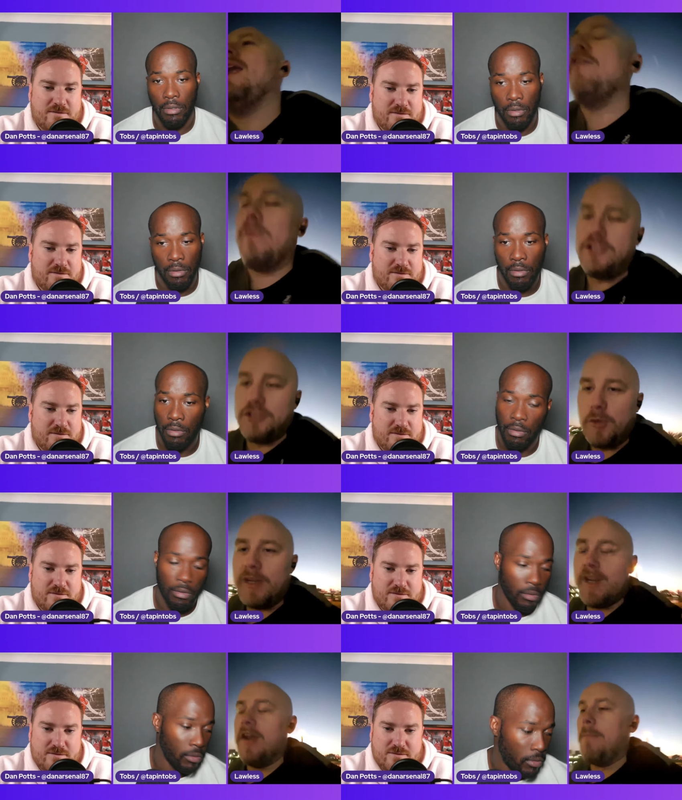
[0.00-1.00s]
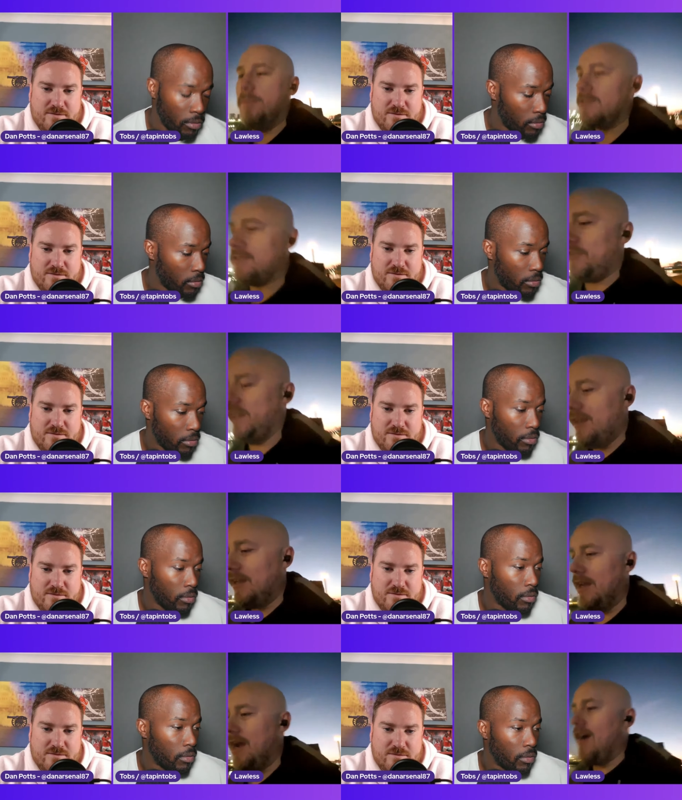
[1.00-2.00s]
Speaker 1: like if we're just doing a numbers
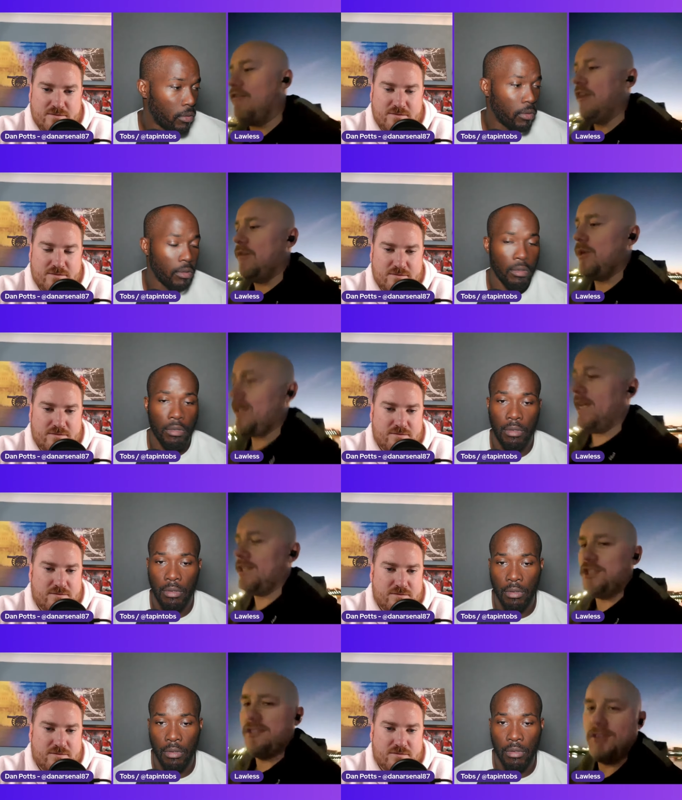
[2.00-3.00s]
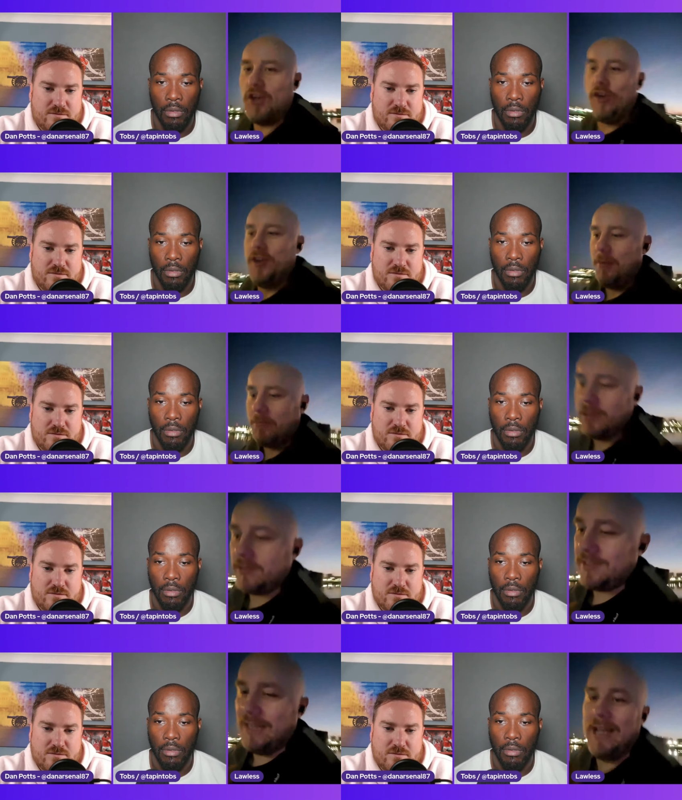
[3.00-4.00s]
thing, I think we edge it on
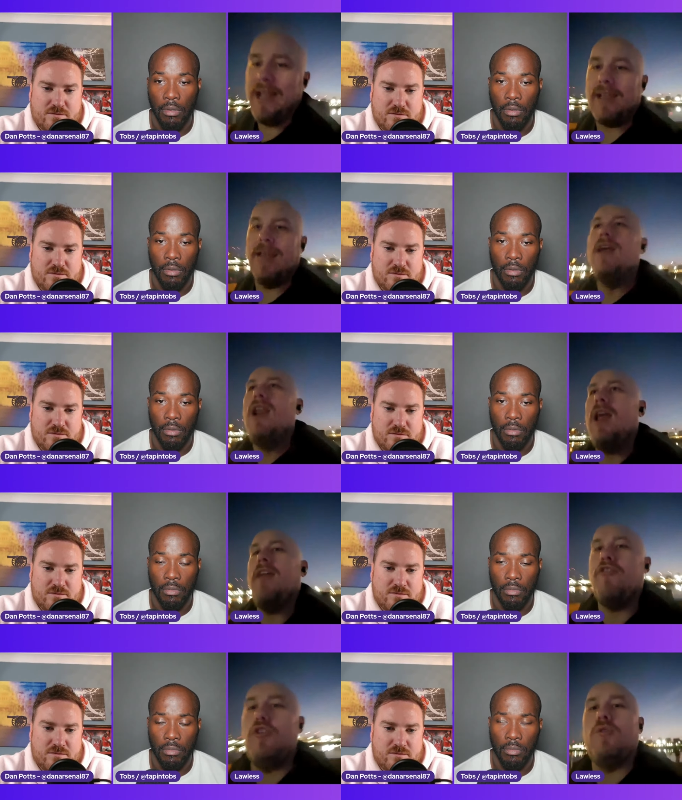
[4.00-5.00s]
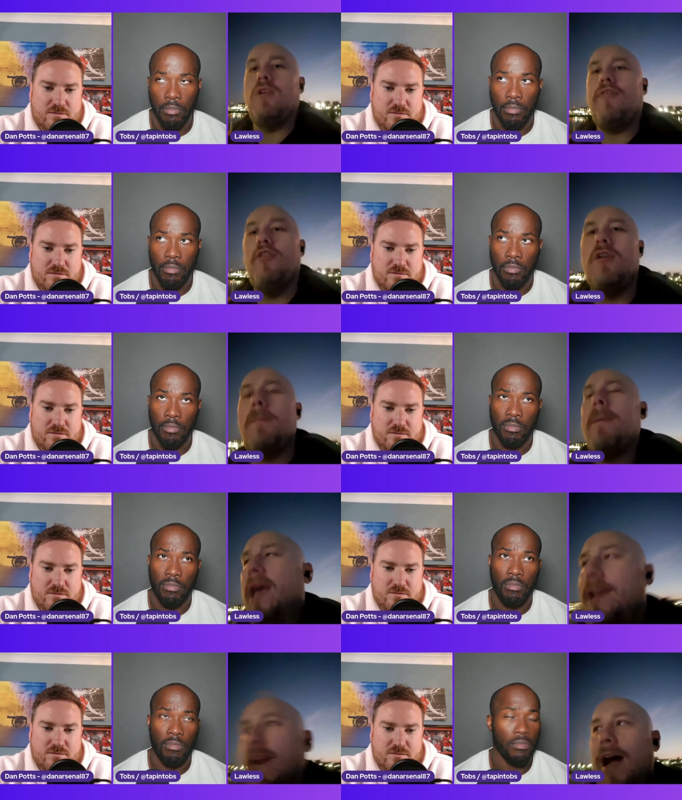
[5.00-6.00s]
numbers. Like like if you if you
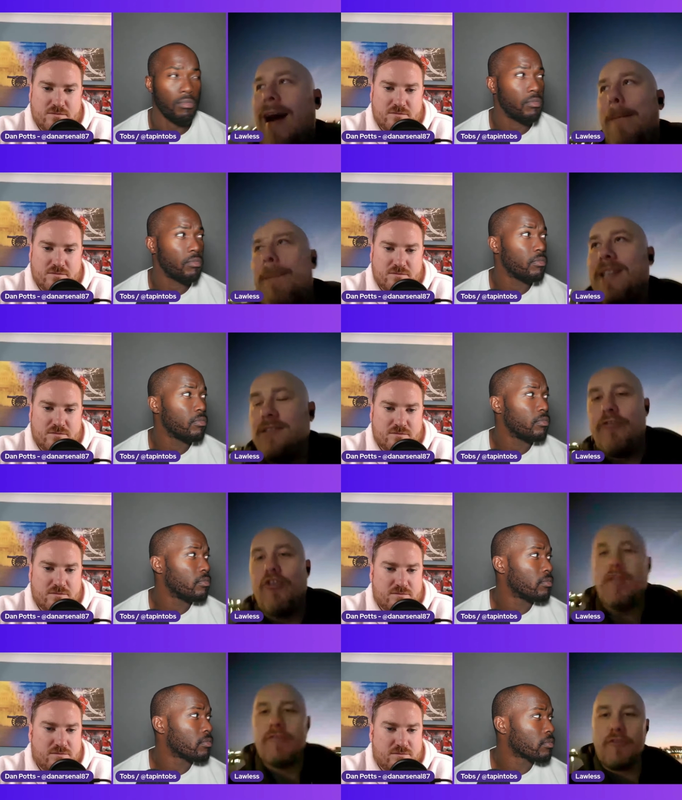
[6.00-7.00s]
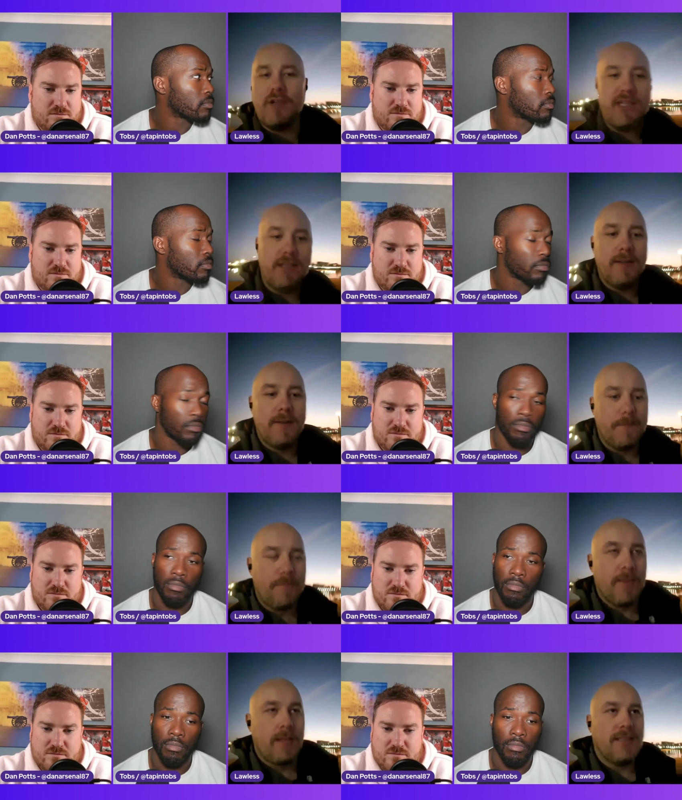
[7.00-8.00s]
compared our best front three
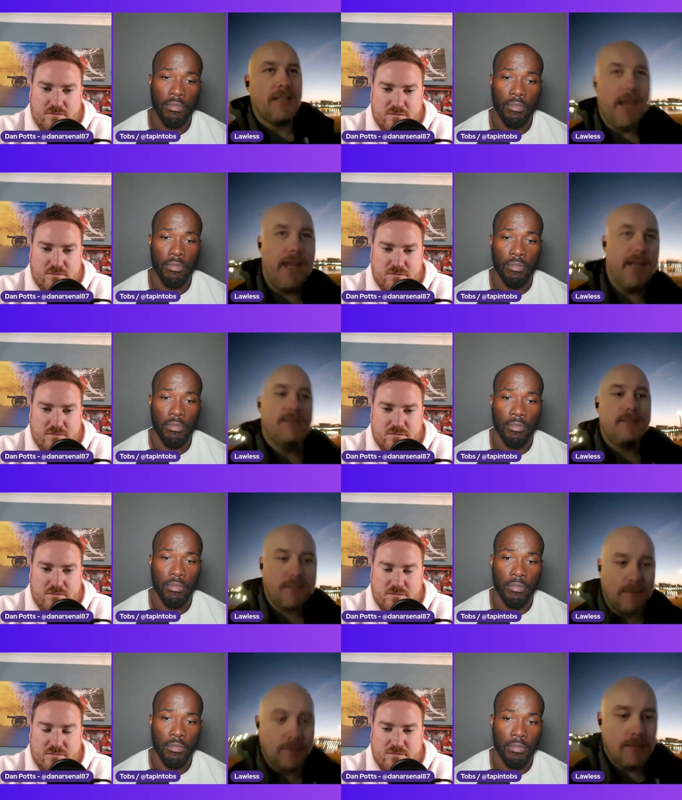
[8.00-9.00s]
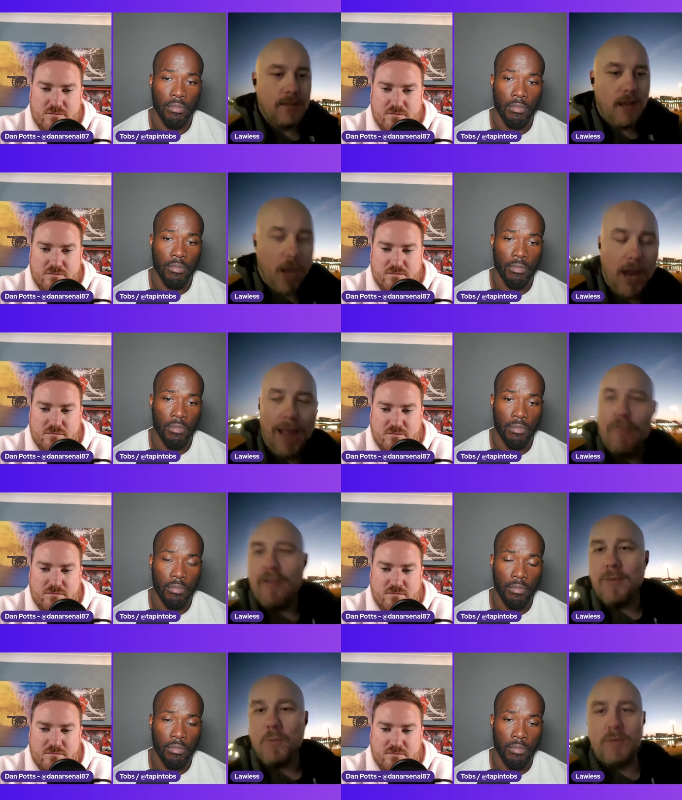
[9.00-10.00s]
to theirs, I
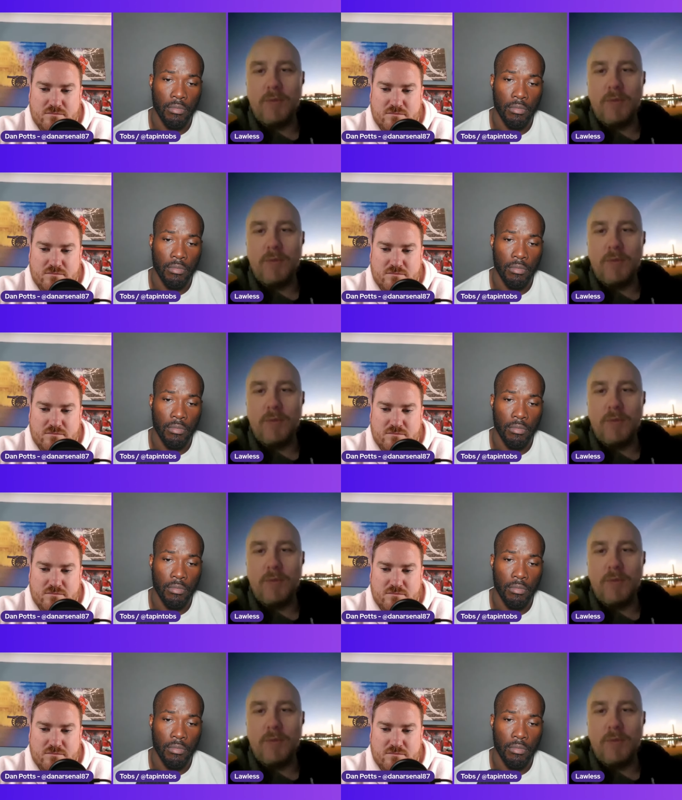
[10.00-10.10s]
think